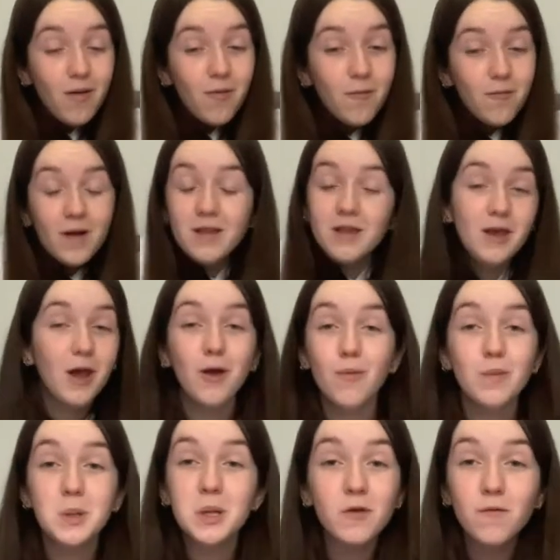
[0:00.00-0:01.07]
thank you
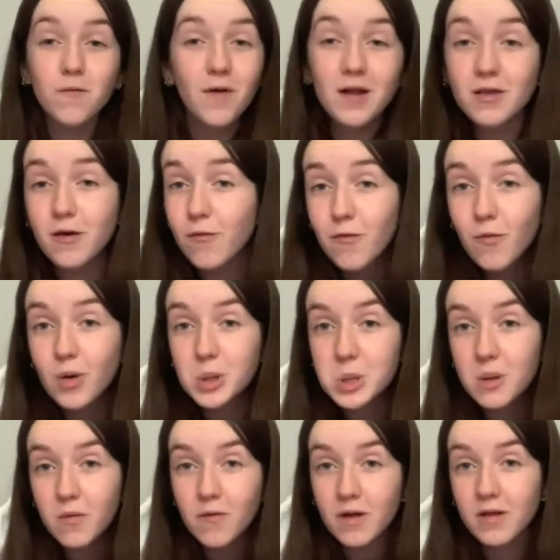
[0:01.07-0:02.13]
just thank you for watching
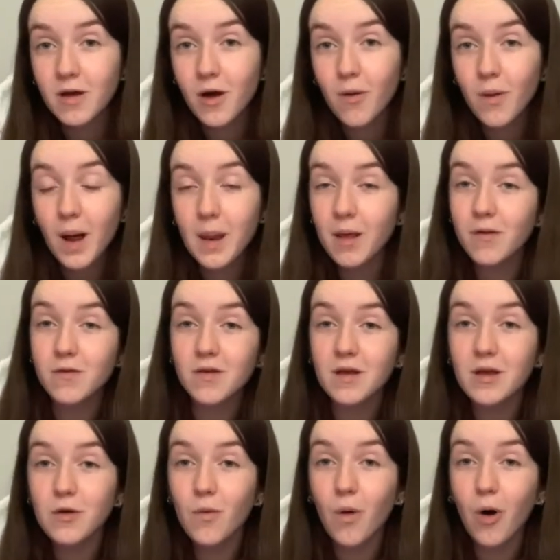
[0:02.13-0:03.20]
the video and I'll
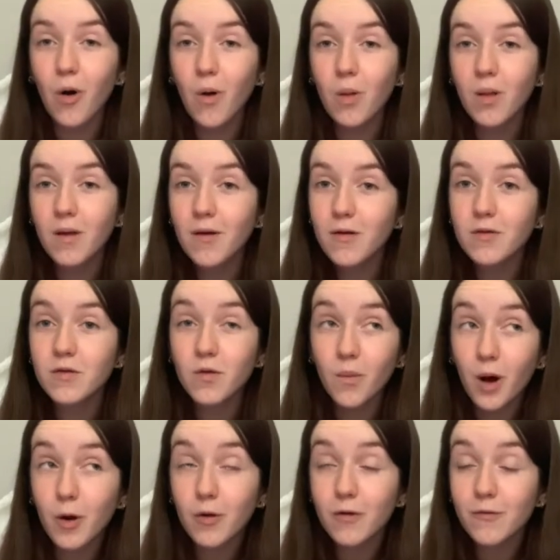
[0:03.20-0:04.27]
see you all
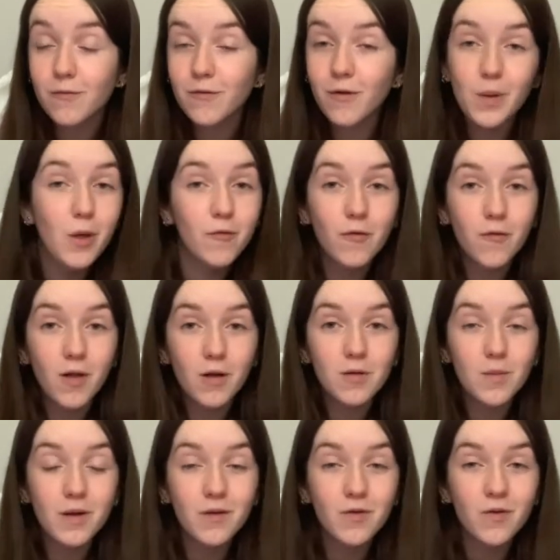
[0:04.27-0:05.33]
tomorrow for another
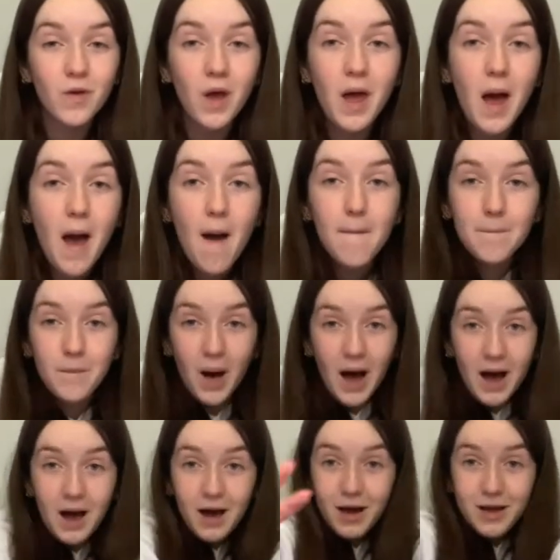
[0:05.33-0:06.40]
vlogmas
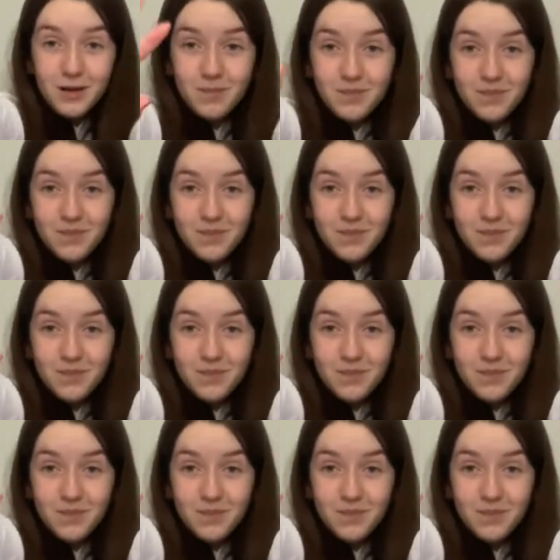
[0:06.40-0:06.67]
bye